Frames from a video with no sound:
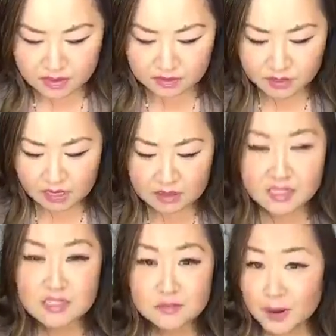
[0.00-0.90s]
They've got
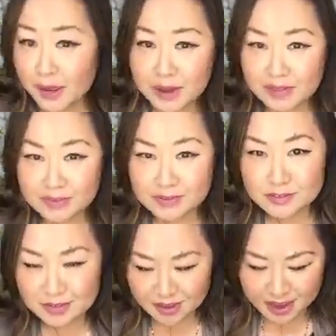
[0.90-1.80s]
lots of Bye Bye
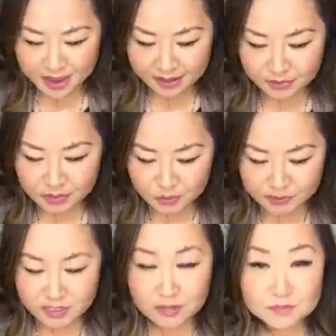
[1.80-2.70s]
things. And this
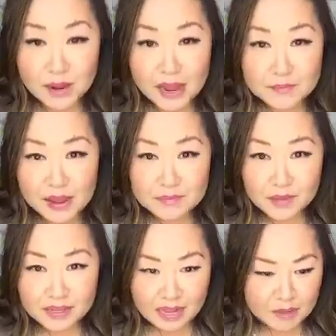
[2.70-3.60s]
one's called Bye Bye
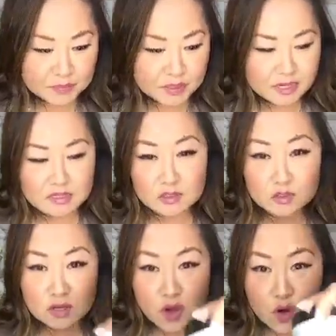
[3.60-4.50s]
Makeup because
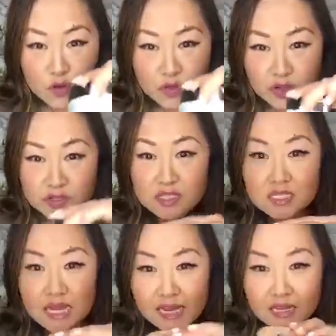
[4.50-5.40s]
it's their
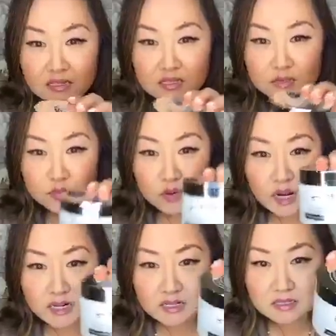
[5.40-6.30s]
second
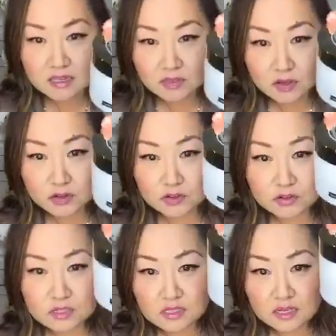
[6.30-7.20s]
product in their new
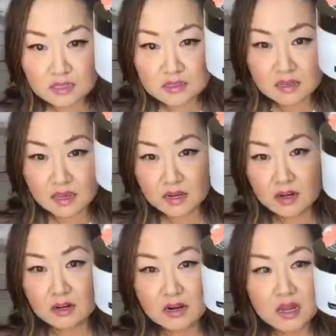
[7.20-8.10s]

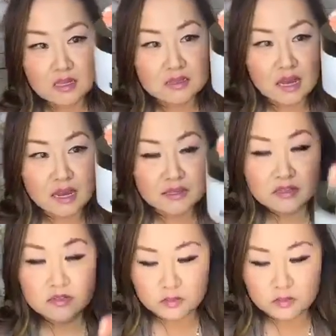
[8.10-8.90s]
skincare line.